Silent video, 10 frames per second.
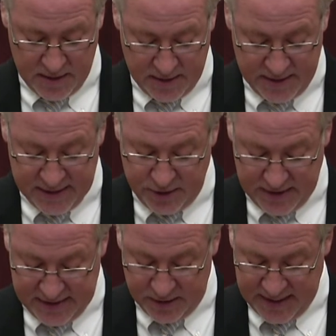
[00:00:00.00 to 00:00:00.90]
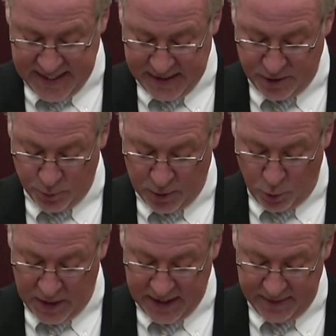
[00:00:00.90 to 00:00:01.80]
This is the action
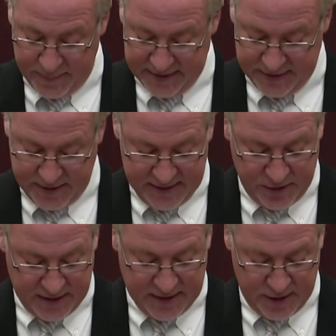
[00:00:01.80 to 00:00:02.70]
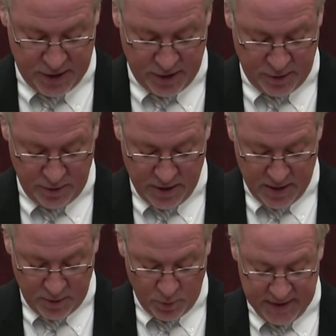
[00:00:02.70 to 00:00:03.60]
required by the TCEQ
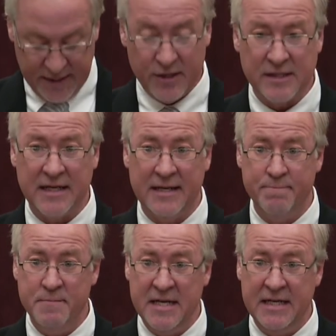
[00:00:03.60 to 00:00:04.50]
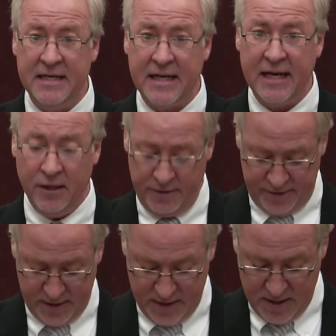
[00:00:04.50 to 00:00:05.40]
when there is an immediate
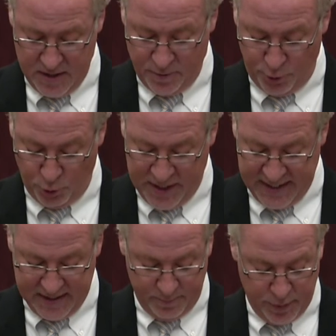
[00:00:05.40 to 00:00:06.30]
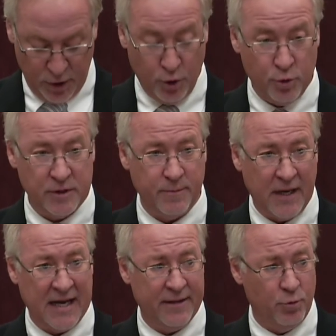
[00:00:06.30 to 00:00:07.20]
health threat posed
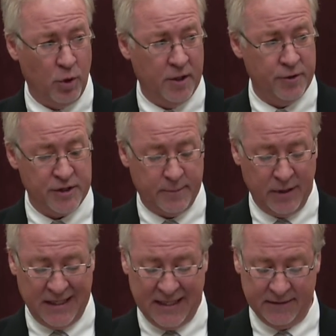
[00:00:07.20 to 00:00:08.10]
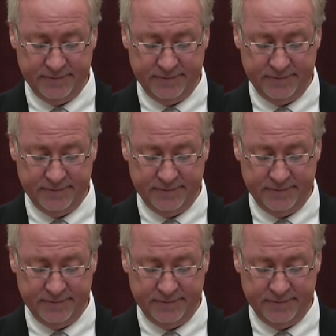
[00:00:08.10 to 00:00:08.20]
by the water supply.